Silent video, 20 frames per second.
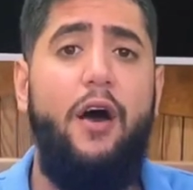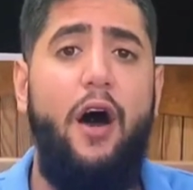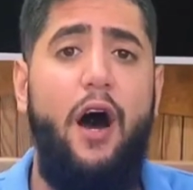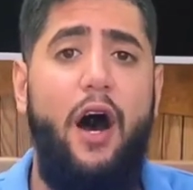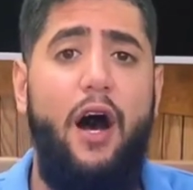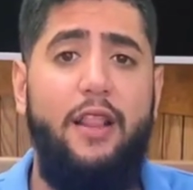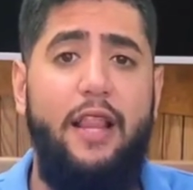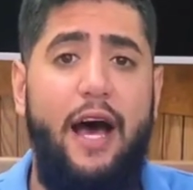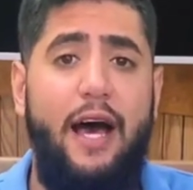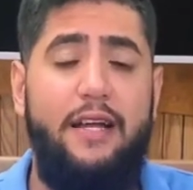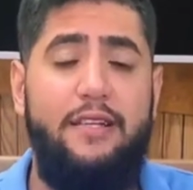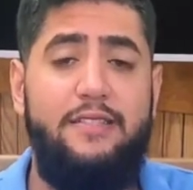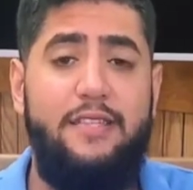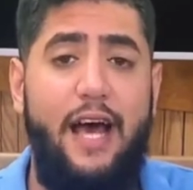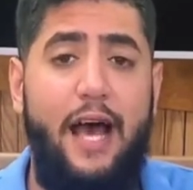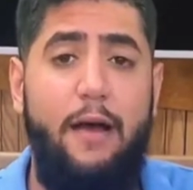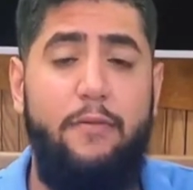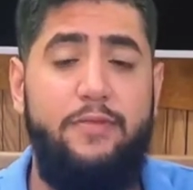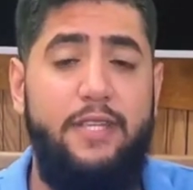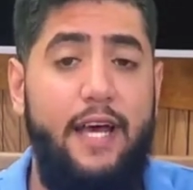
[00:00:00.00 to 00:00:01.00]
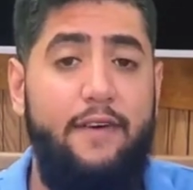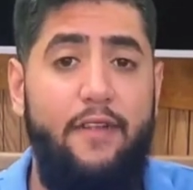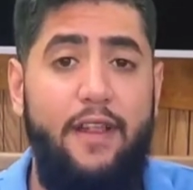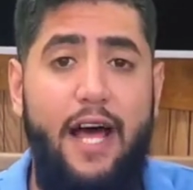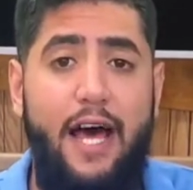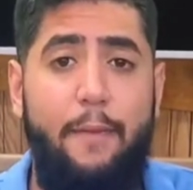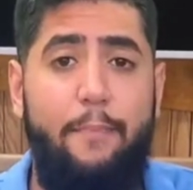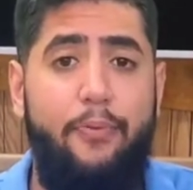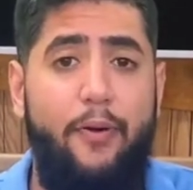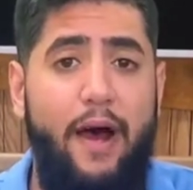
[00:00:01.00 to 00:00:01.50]
A lot of times they have a
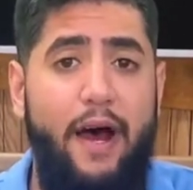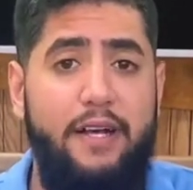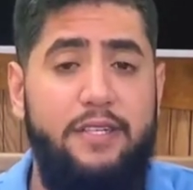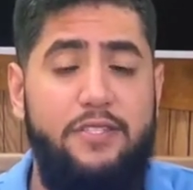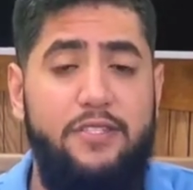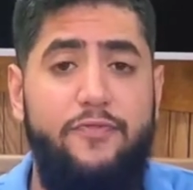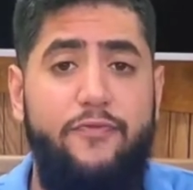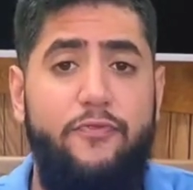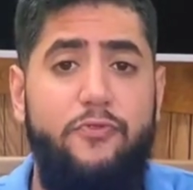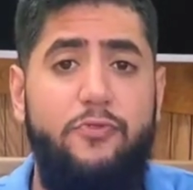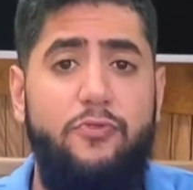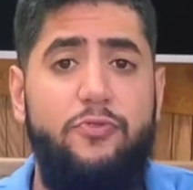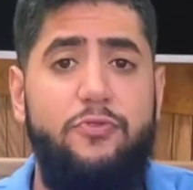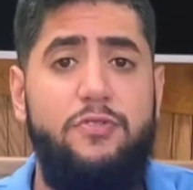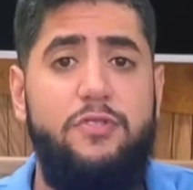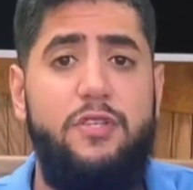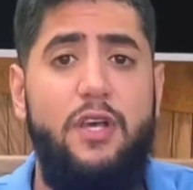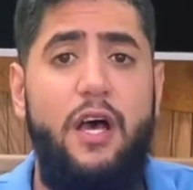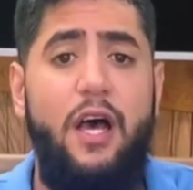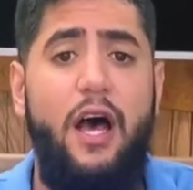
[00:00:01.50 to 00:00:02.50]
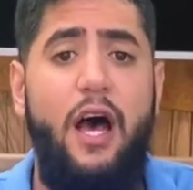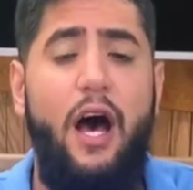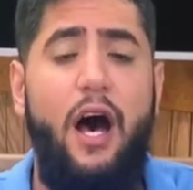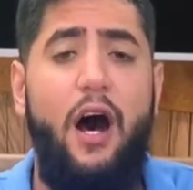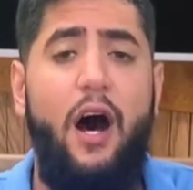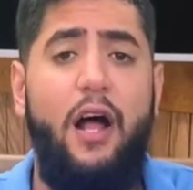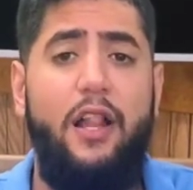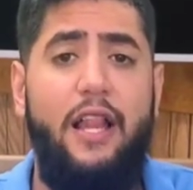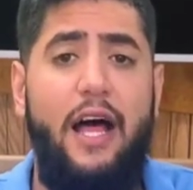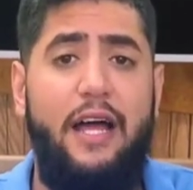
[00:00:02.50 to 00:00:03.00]
lot of processed foods,
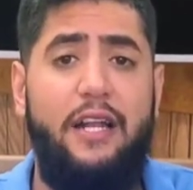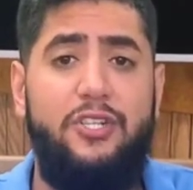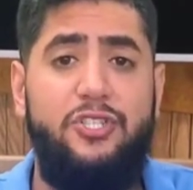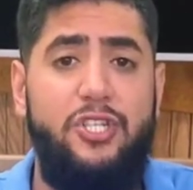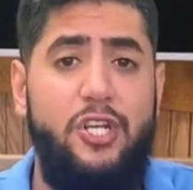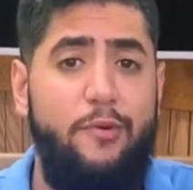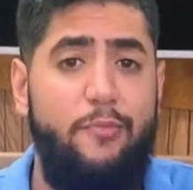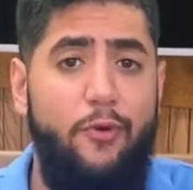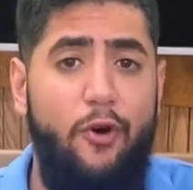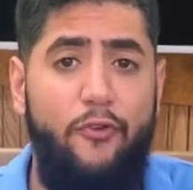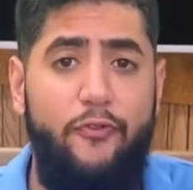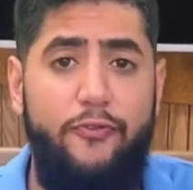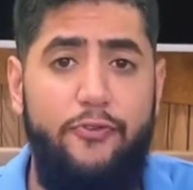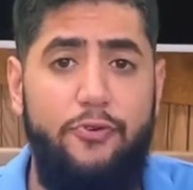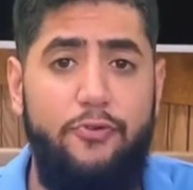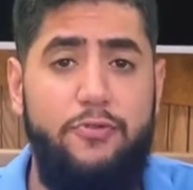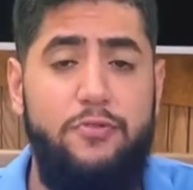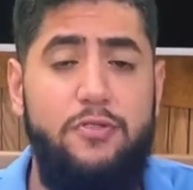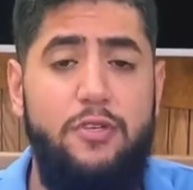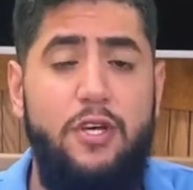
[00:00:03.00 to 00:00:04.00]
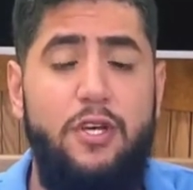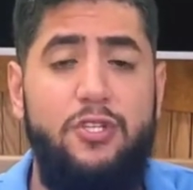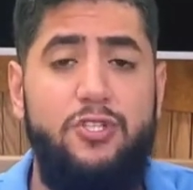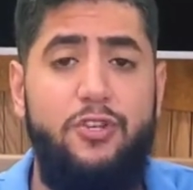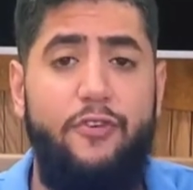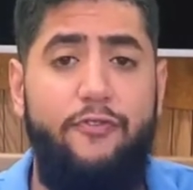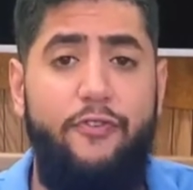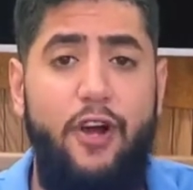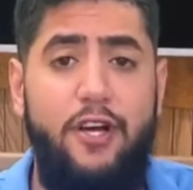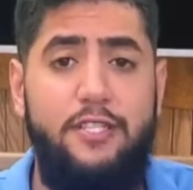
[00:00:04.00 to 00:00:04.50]
a lot of GMO foods.
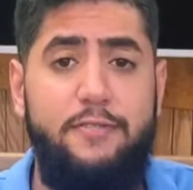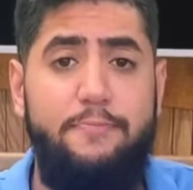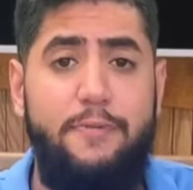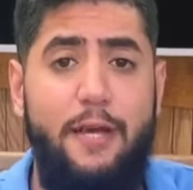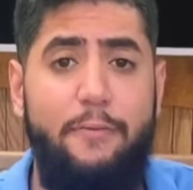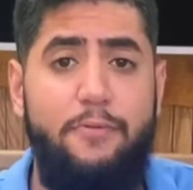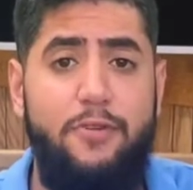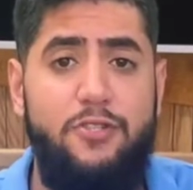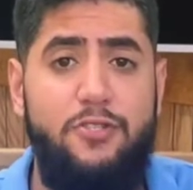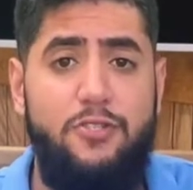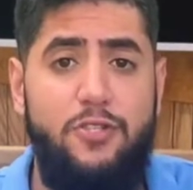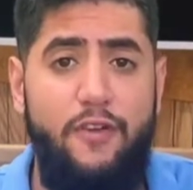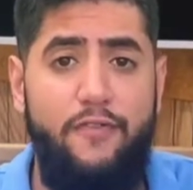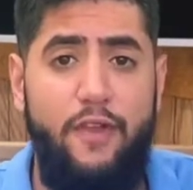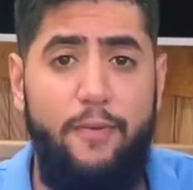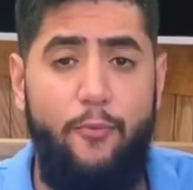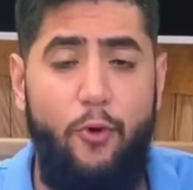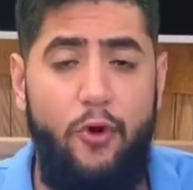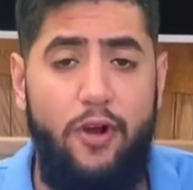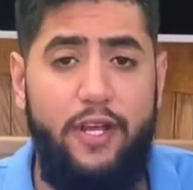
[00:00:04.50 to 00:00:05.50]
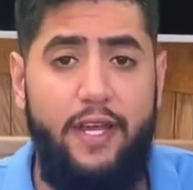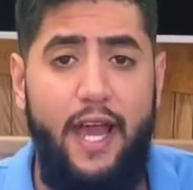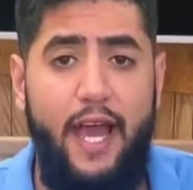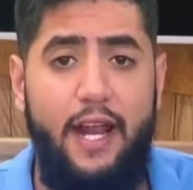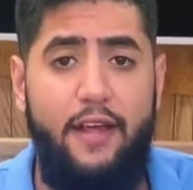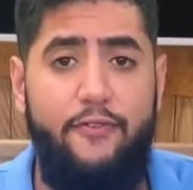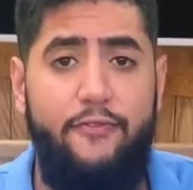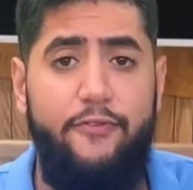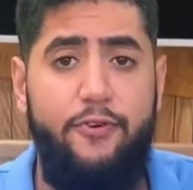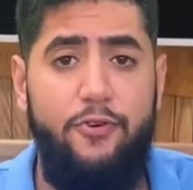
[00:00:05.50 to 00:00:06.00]
So for us to be able to serve them
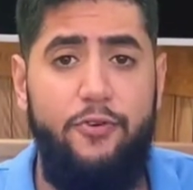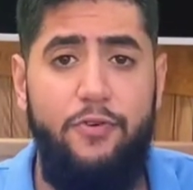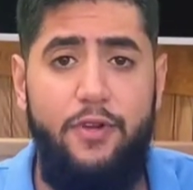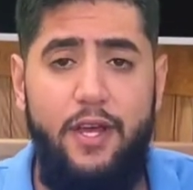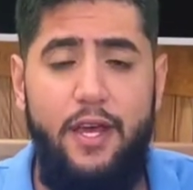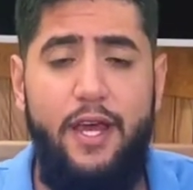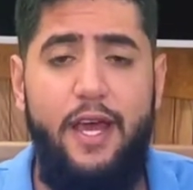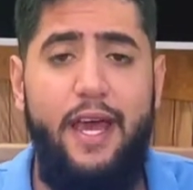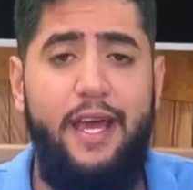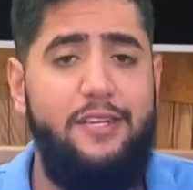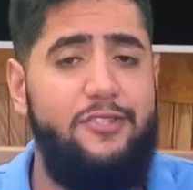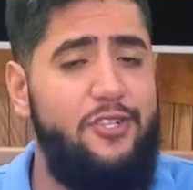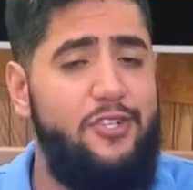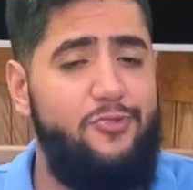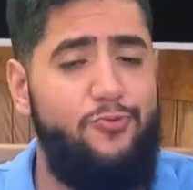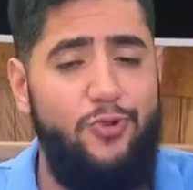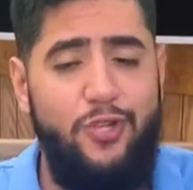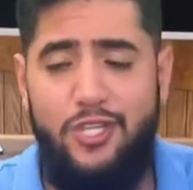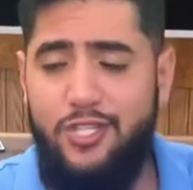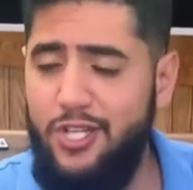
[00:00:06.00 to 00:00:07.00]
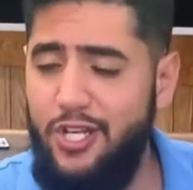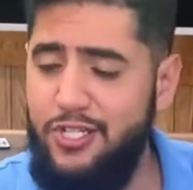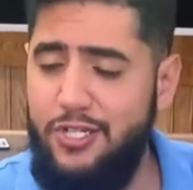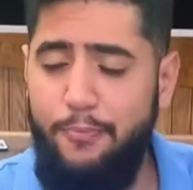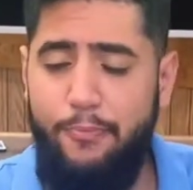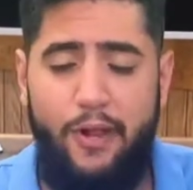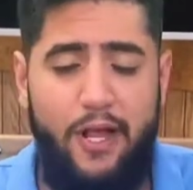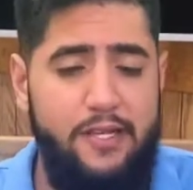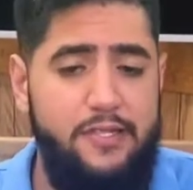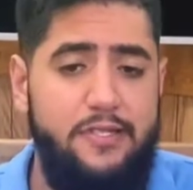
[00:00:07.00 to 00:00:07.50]
organic food is just really such a
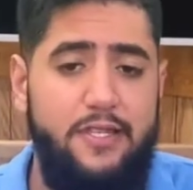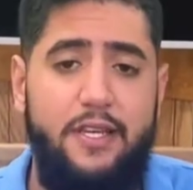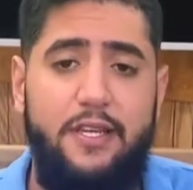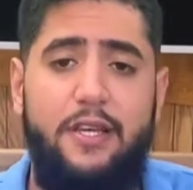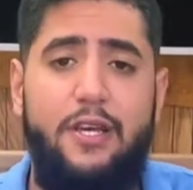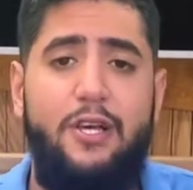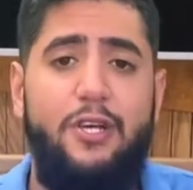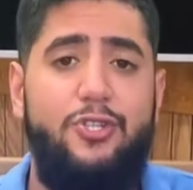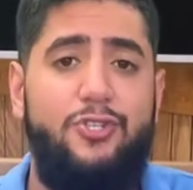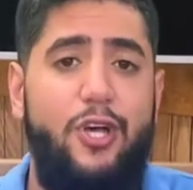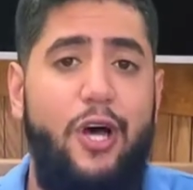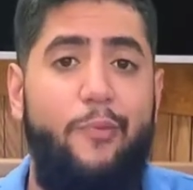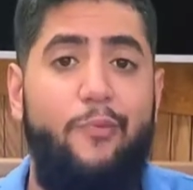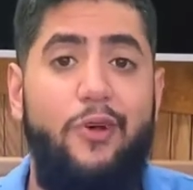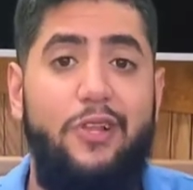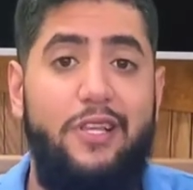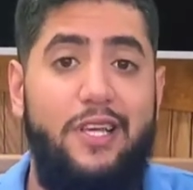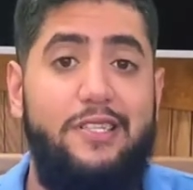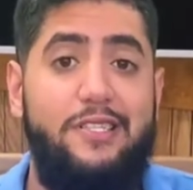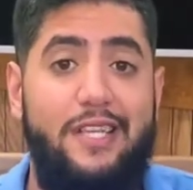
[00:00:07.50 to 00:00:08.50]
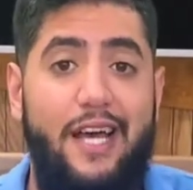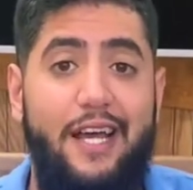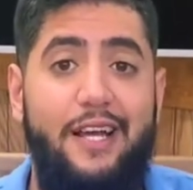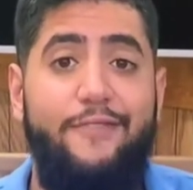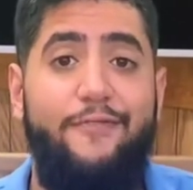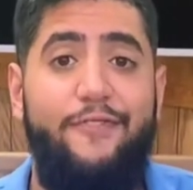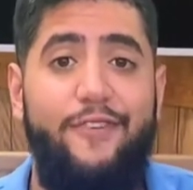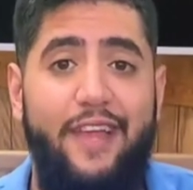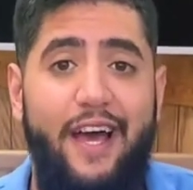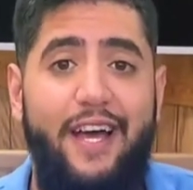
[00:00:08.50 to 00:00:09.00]
blessing. So I'm really
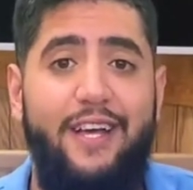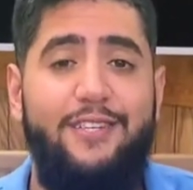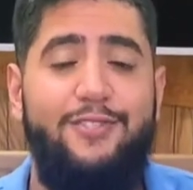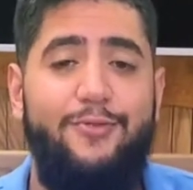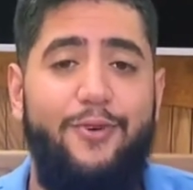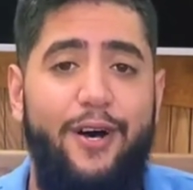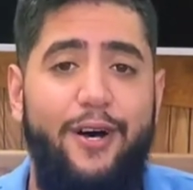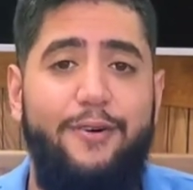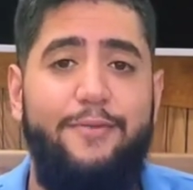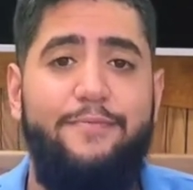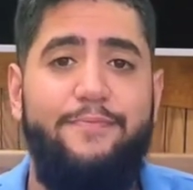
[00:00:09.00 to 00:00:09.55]
excited for that as well.